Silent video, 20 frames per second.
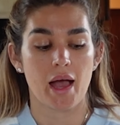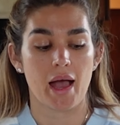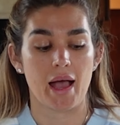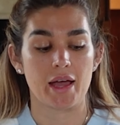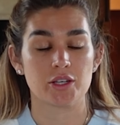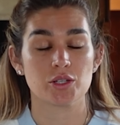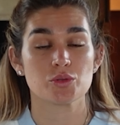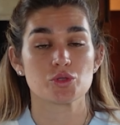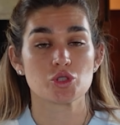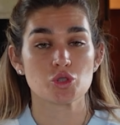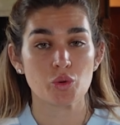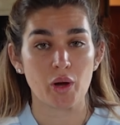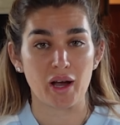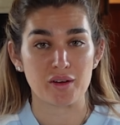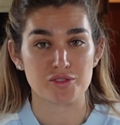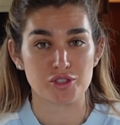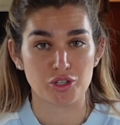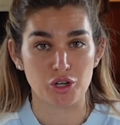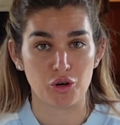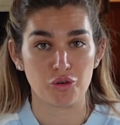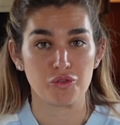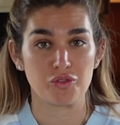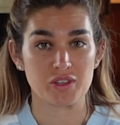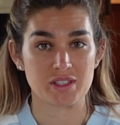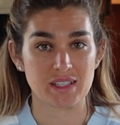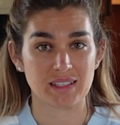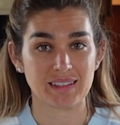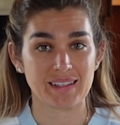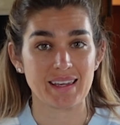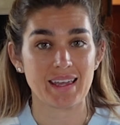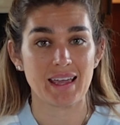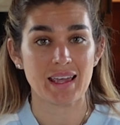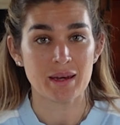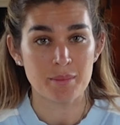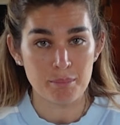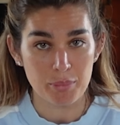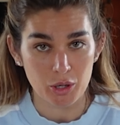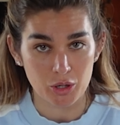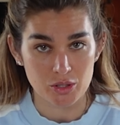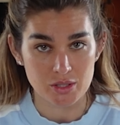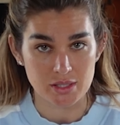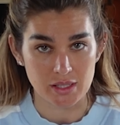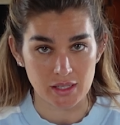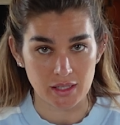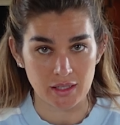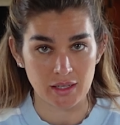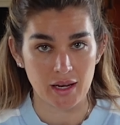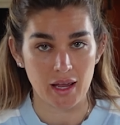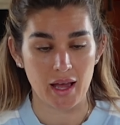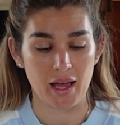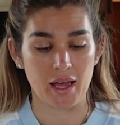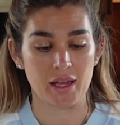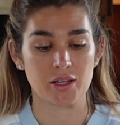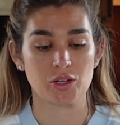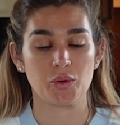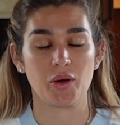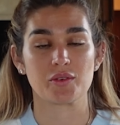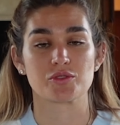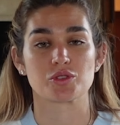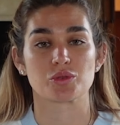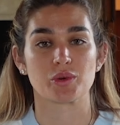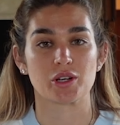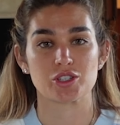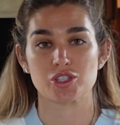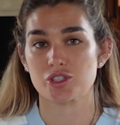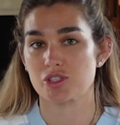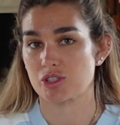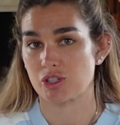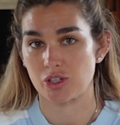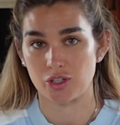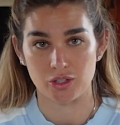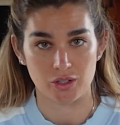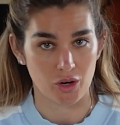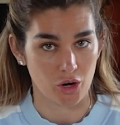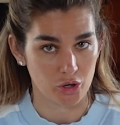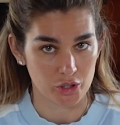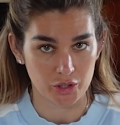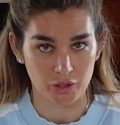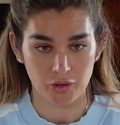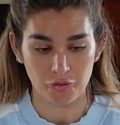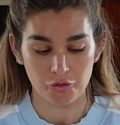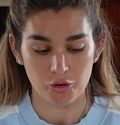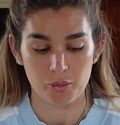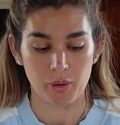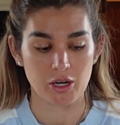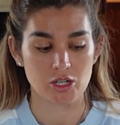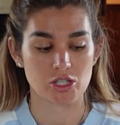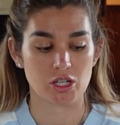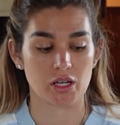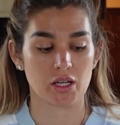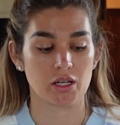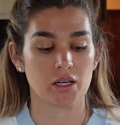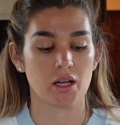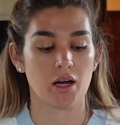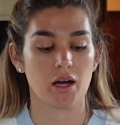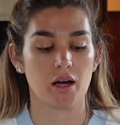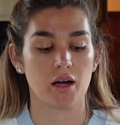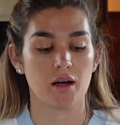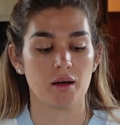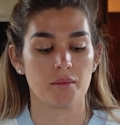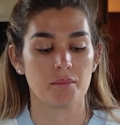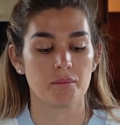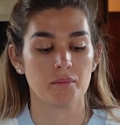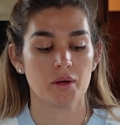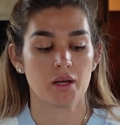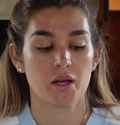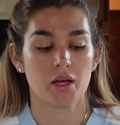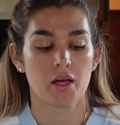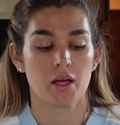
And you do have to go physically in person, and you have to register all your information. Um,